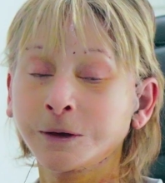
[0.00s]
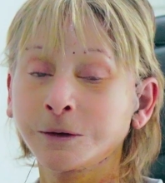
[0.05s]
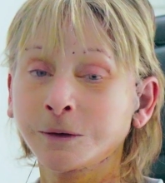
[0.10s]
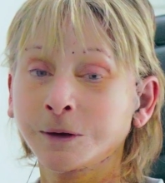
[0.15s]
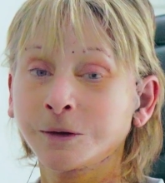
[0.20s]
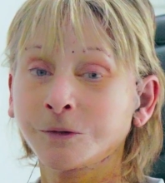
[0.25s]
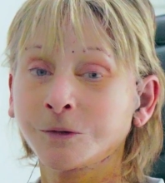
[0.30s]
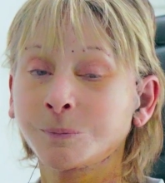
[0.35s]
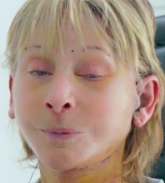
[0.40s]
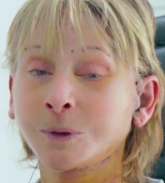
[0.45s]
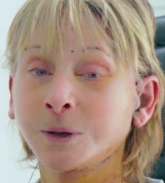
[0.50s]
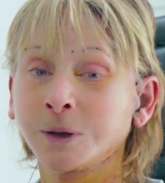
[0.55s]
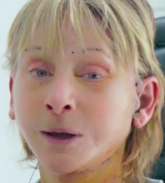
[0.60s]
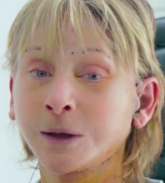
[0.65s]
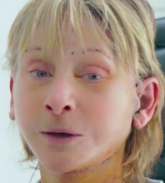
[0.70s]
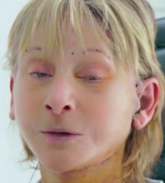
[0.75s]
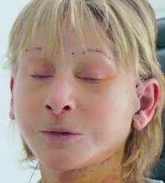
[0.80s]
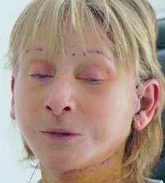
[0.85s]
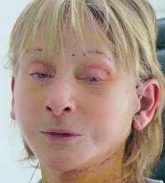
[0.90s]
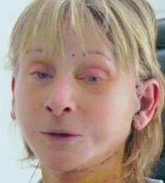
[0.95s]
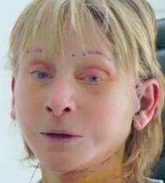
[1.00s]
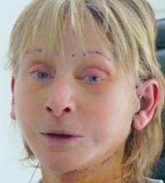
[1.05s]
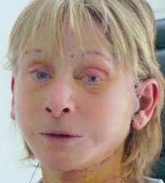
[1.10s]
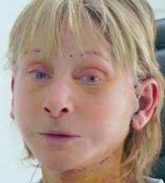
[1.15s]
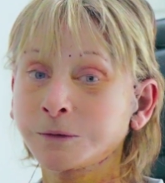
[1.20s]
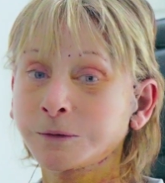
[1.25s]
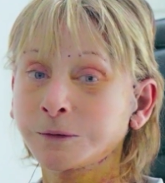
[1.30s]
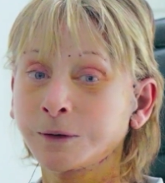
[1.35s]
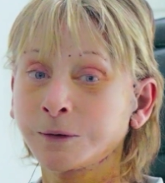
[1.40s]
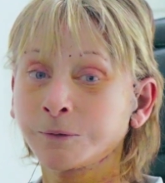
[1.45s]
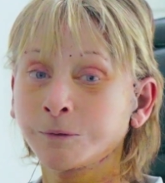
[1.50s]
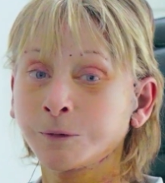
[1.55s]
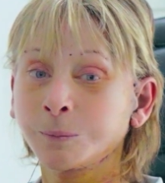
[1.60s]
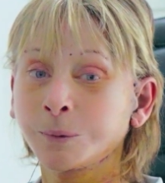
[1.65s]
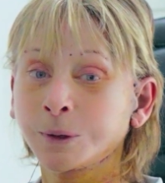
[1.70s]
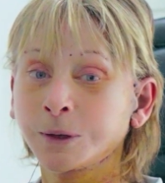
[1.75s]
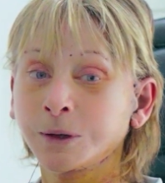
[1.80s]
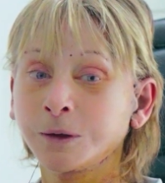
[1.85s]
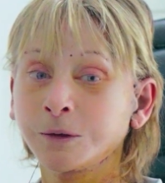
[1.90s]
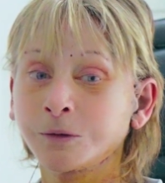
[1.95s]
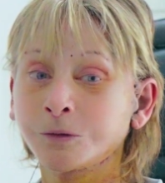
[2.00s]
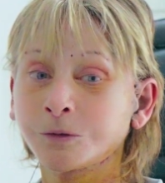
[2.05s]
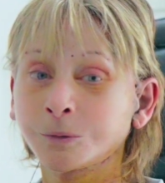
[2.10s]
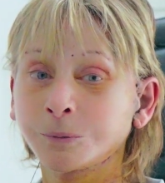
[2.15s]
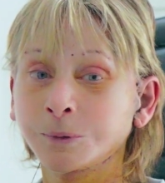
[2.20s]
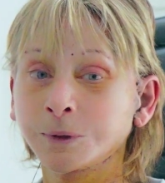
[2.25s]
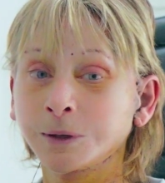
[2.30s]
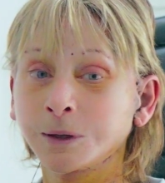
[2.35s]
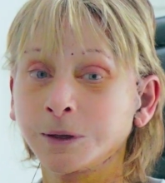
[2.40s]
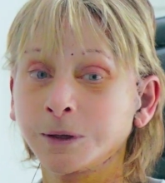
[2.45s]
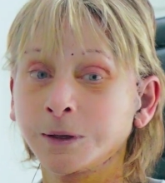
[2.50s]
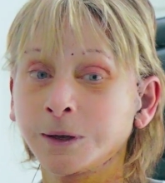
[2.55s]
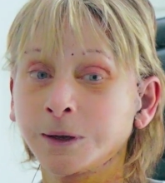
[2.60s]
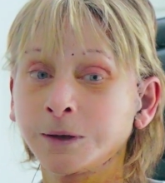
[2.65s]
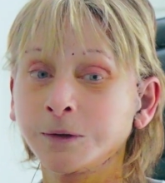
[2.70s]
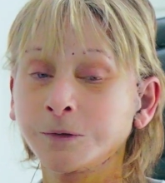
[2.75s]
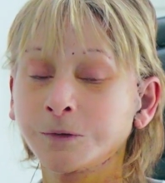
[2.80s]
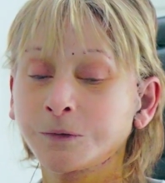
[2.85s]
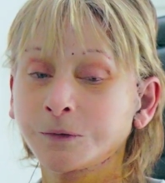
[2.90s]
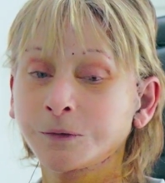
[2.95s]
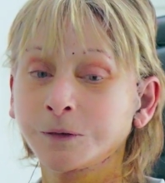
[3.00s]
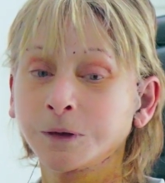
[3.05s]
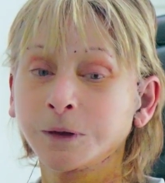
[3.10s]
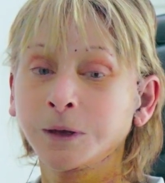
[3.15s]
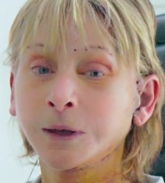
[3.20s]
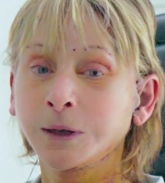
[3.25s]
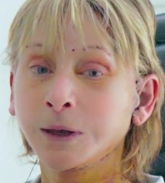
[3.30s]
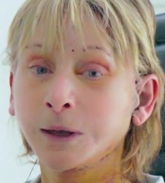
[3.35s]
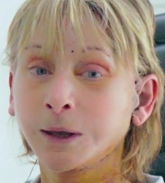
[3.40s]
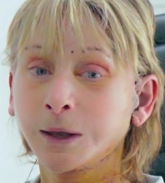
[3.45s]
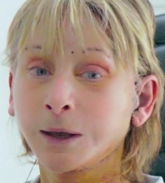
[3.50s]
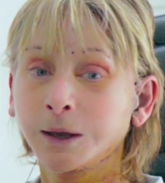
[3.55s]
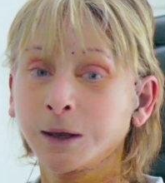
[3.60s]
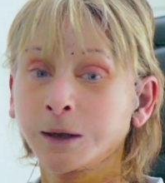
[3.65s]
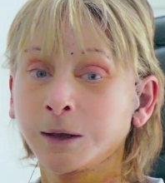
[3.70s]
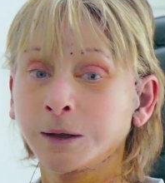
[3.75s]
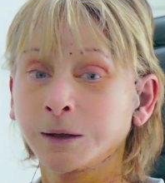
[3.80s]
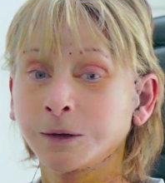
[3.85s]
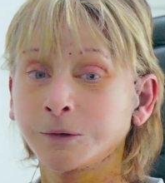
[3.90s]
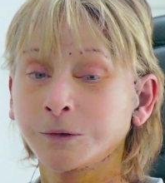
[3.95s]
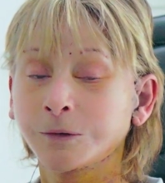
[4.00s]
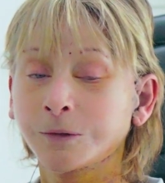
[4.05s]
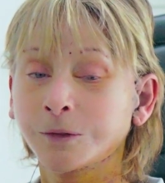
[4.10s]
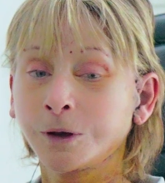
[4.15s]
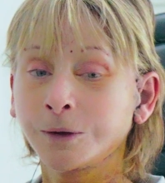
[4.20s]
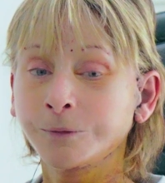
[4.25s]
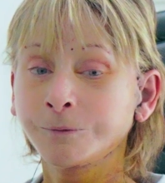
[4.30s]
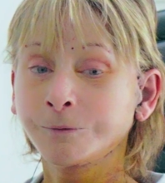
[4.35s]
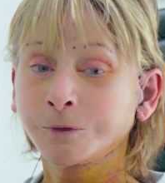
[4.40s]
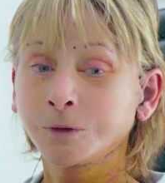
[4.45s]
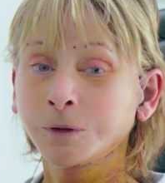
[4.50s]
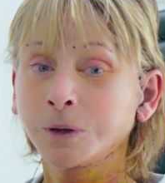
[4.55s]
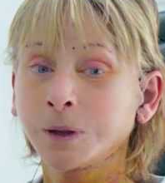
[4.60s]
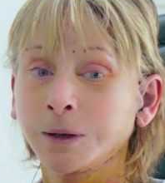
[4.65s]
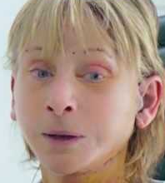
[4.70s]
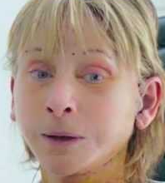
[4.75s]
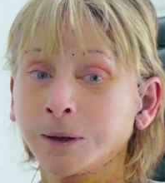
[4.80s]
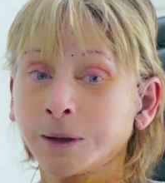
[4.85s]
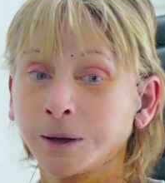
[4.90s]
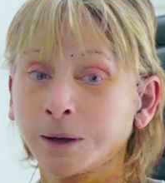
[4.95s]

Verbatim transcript: here has been excellent. Everybody is really nice and thoughtful and